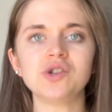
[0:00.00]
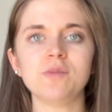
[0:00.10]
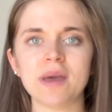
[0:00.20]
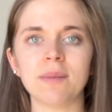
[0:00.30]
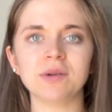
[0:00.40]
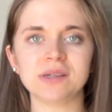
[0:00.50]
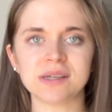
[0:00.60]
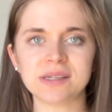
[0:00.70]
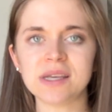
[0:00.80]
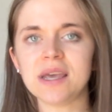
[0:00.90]
to be able to
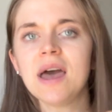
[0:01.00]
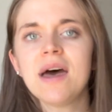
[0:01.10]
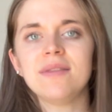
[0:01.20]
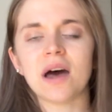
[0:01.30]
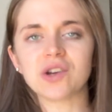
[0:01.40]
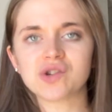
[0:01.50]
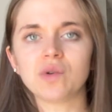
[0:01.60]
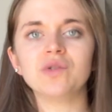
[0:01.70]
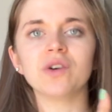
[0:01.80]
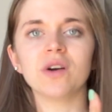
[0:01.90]
see that
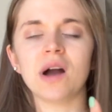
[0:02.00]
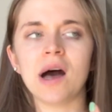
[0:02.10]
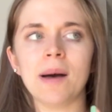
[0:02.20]
shoulder,